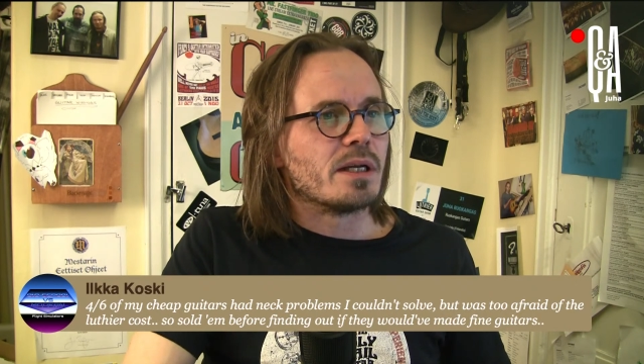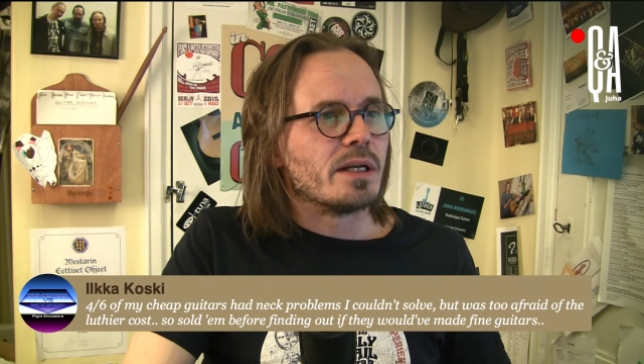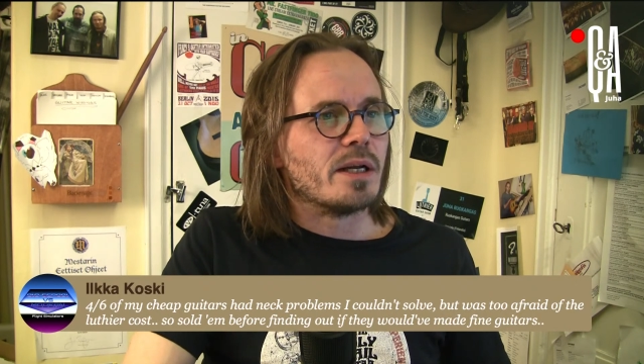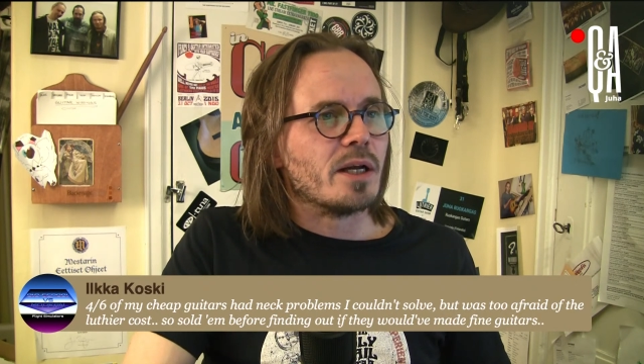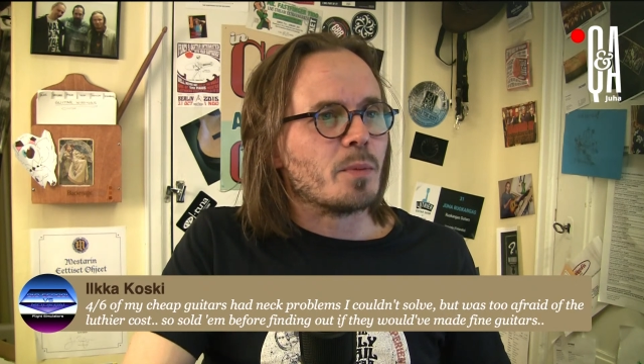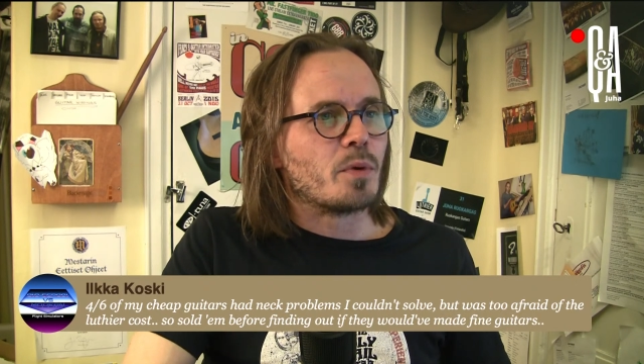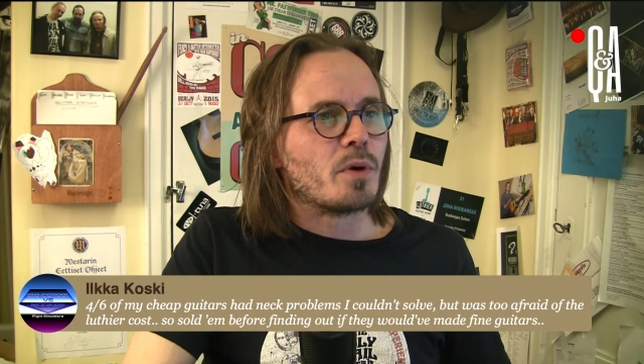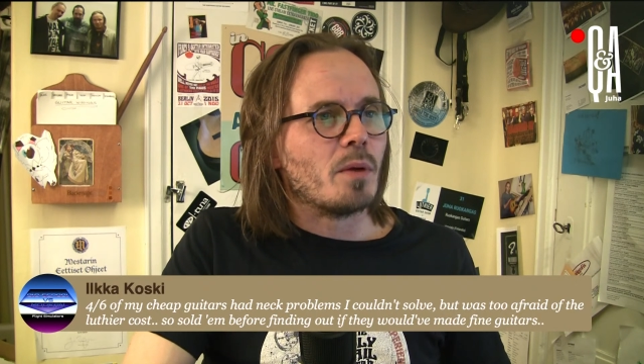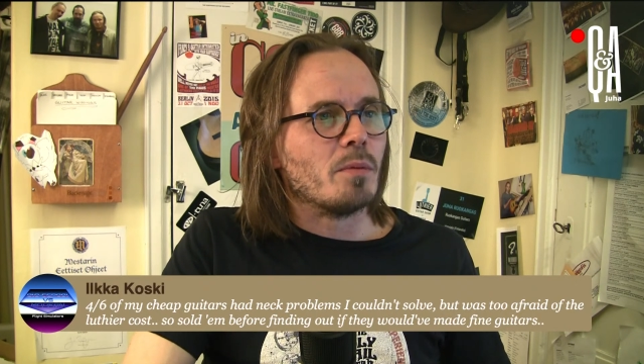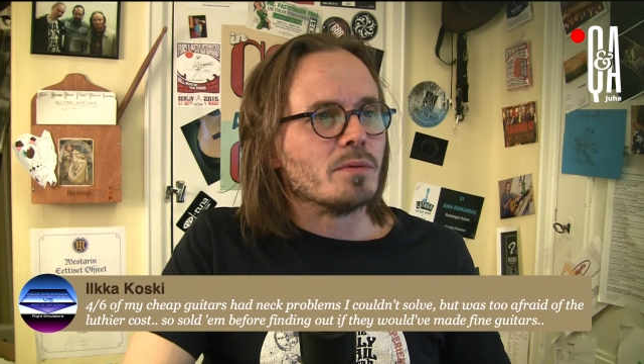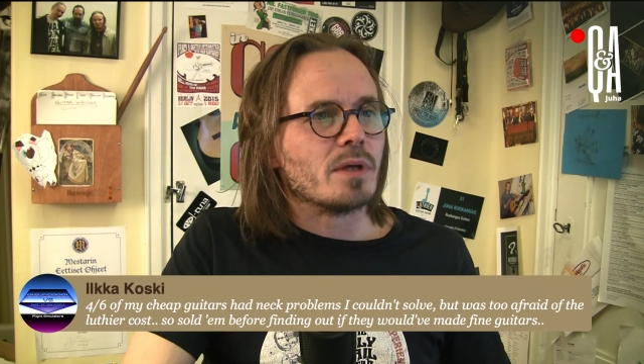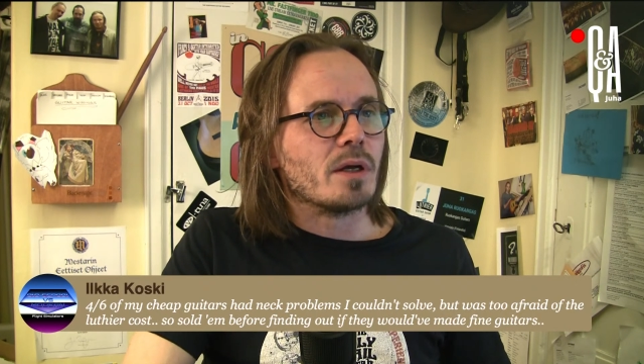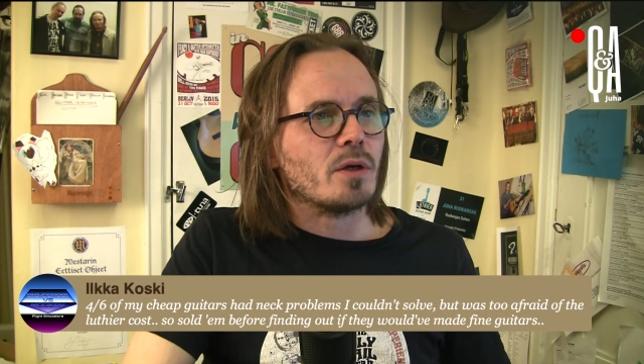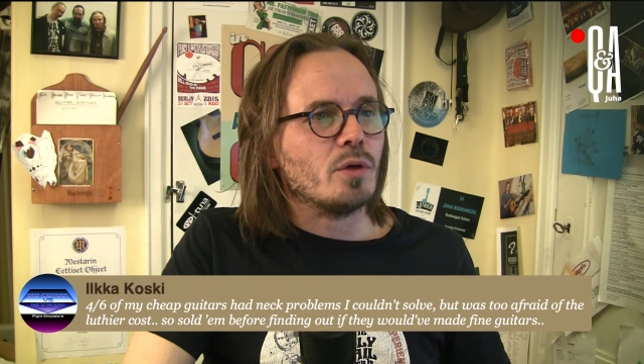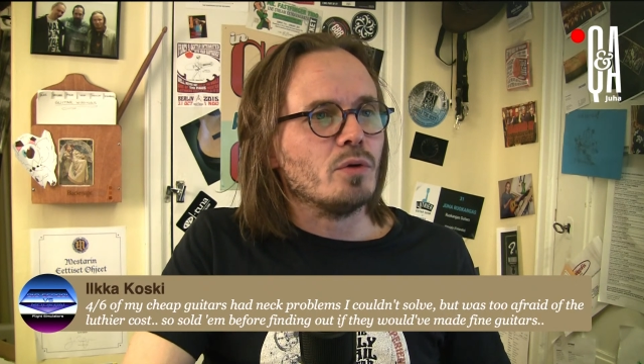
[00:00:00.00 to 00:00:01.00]
had neck
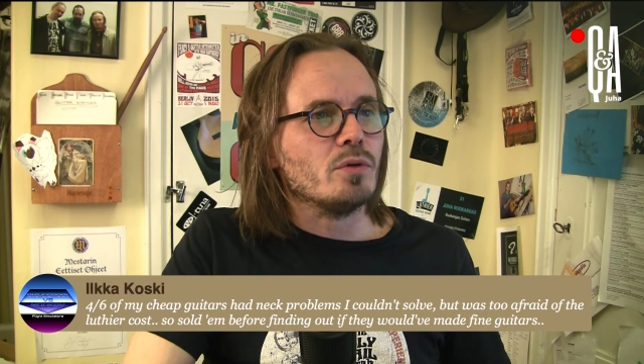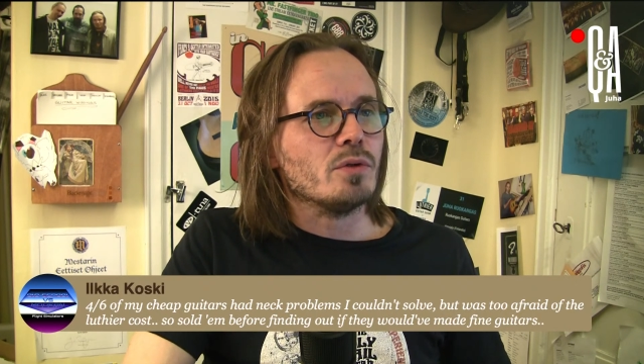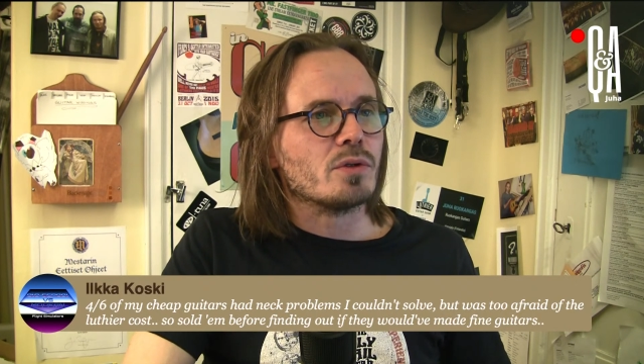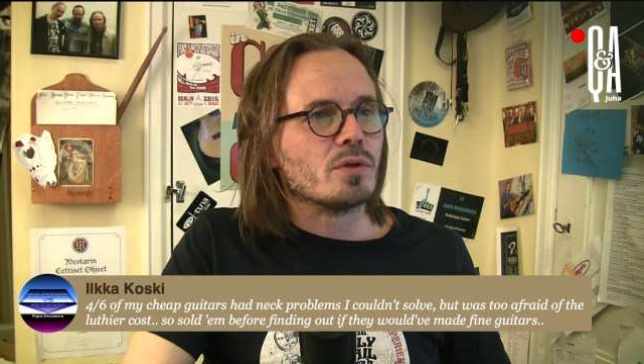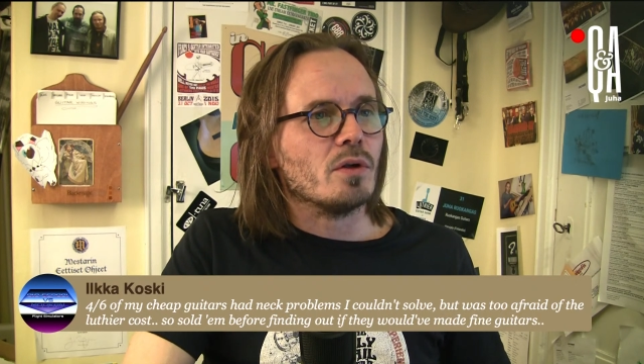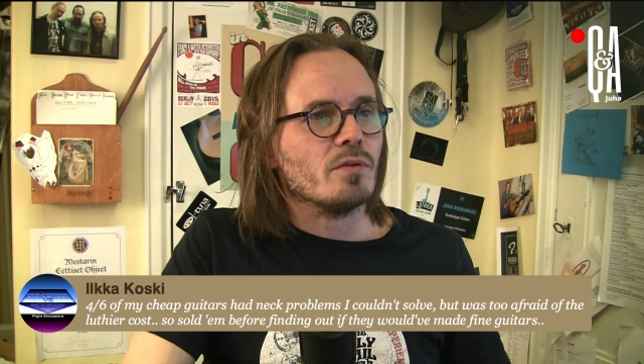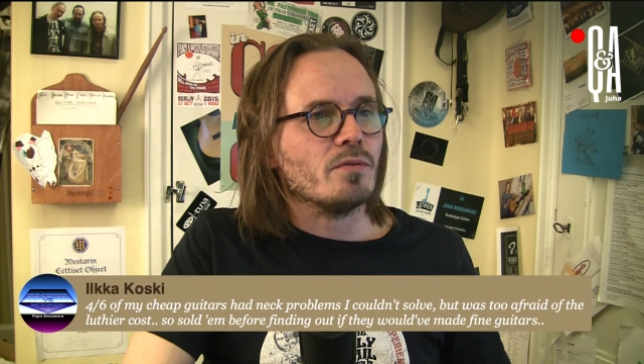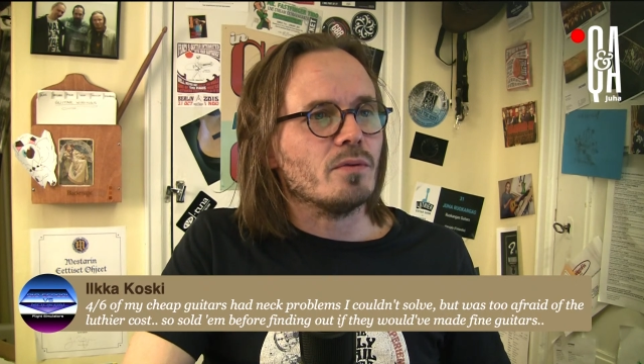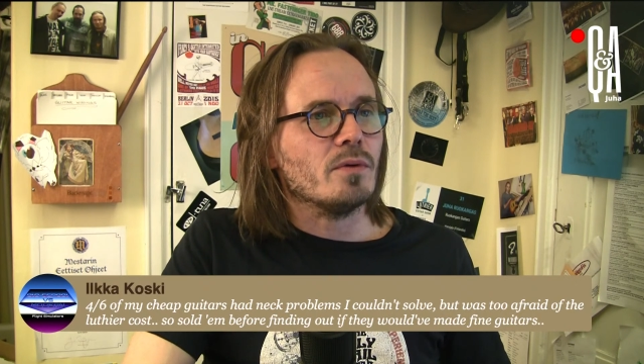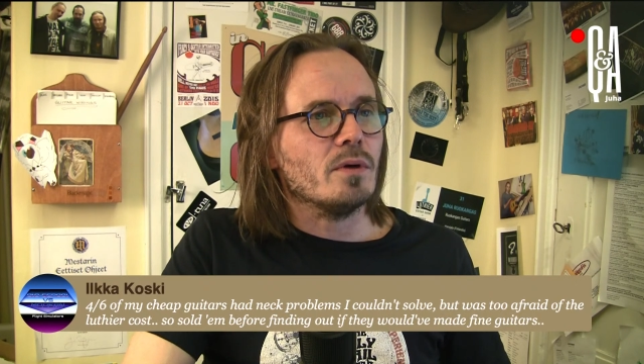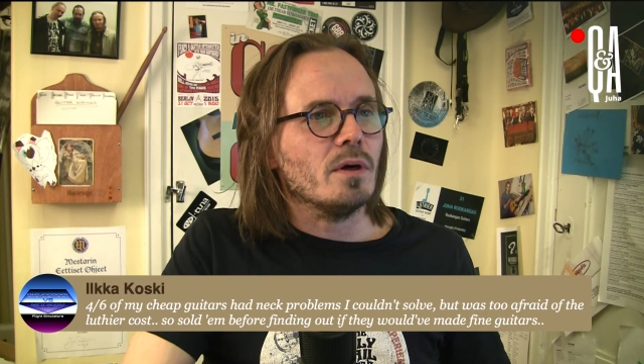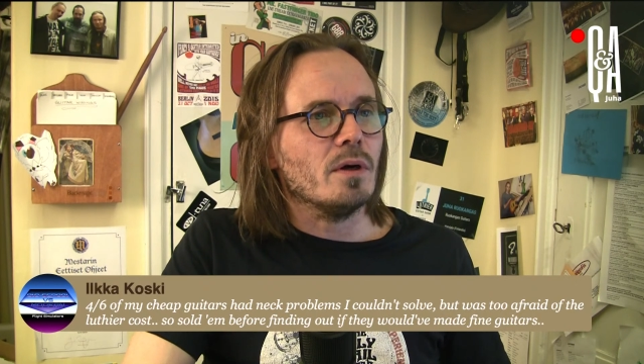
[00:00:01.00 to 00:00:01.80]
problems I couldn't solve,